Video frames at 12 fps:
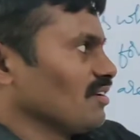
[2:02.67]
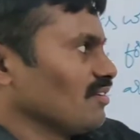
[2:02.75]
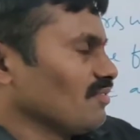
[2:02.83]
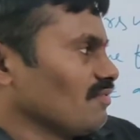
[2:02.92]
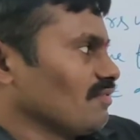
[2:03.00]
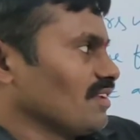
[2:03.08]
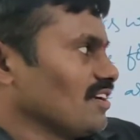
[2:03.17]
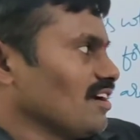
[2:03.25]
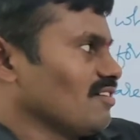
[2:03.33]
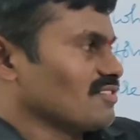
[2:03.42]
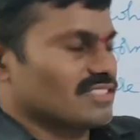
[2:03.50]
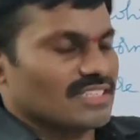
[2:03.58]
Whether you have
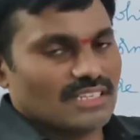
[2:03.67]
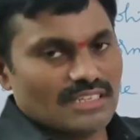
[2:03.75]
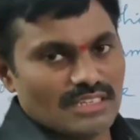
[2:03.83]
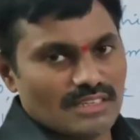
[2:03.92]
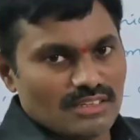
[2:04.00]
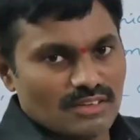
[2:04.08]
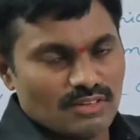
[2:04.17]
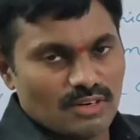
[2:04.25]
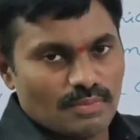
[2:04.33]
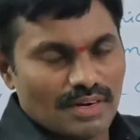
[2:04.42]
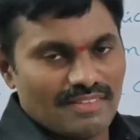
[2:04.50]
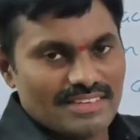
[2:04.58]
seen in your
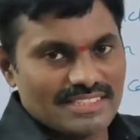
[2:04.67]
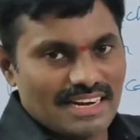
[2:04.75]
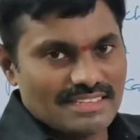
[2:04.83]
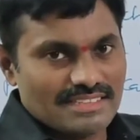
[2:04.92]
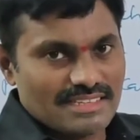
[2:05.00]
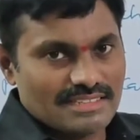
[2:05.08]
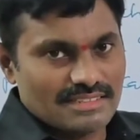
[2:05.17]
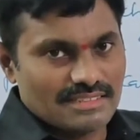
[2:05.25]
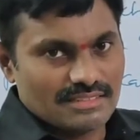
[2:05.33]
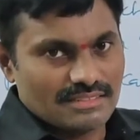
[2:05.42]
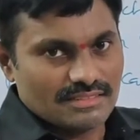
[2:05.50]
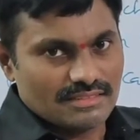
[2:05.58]
previous classes
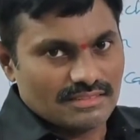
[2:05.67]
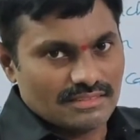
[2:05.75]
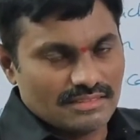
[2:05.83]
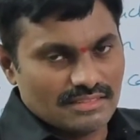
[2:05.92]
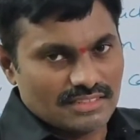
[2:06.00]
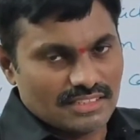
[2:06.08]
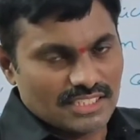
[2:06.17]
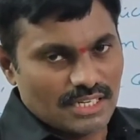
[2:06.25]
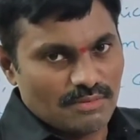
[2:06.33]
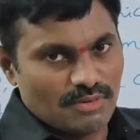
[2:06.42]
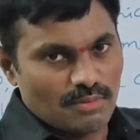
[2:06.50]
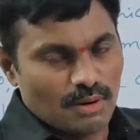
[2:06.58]
such type of
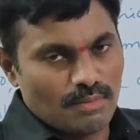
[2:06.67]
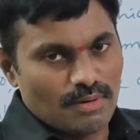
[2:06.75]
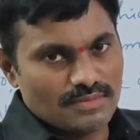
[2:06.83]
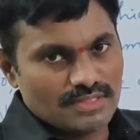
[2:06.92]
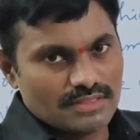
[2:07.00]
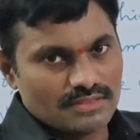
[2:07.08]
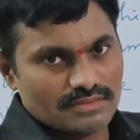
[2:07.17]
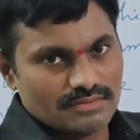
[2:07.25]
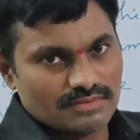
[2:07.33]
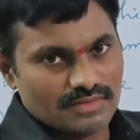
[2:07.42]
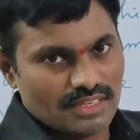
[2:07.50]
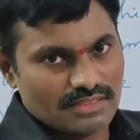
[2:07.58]
problems?
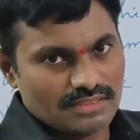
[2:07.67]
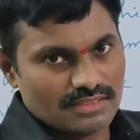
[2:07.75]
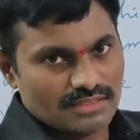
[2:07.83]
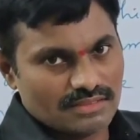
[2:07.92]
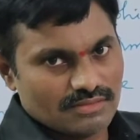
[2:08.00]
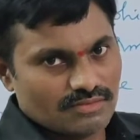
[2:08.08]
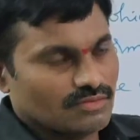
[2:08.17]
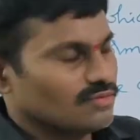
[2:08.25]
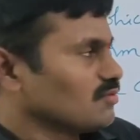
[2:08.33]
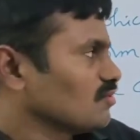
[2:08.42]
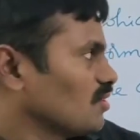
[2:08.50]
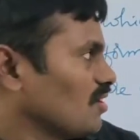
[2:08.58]
Yes. You
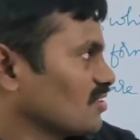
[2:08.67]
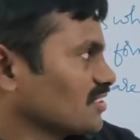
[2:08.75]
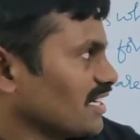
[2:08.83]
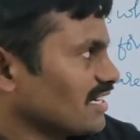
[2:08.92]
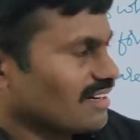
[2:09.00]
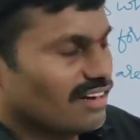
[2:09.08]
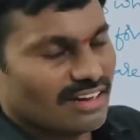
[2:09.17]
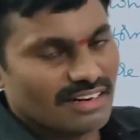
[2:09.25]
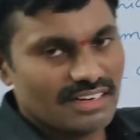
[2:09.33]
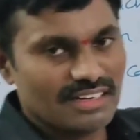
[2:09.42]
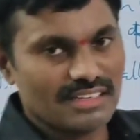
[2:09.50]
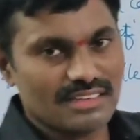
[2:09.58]
have studied already in
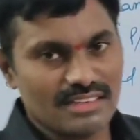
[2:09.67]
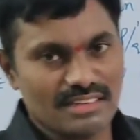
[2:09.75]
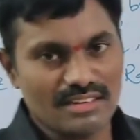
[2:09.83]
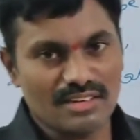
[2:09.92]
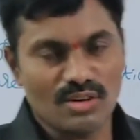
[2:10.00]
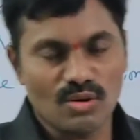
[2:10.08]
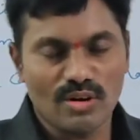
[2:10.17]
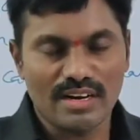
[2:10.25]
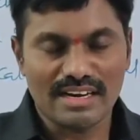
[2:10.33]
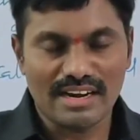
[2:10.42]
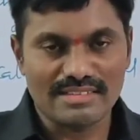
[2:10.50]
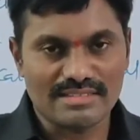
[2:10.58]
the lower
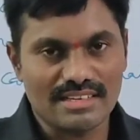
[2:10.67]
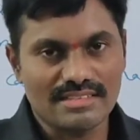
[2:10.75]
classes.